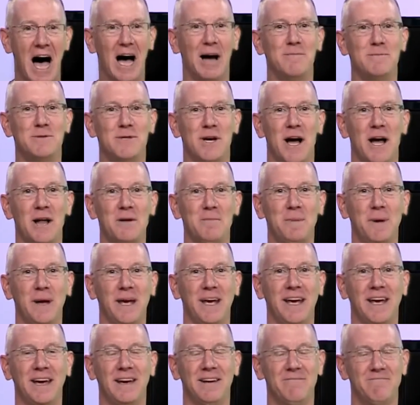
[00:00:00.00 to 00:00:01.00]
I'm John
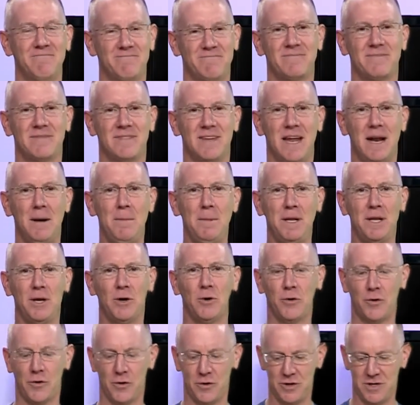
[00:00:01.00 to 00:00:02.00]
P., and I'm a
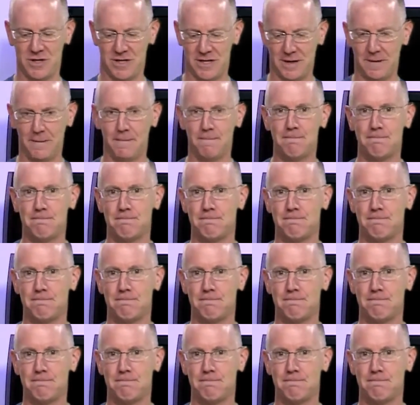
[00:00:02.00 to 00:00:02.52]
little thirsty.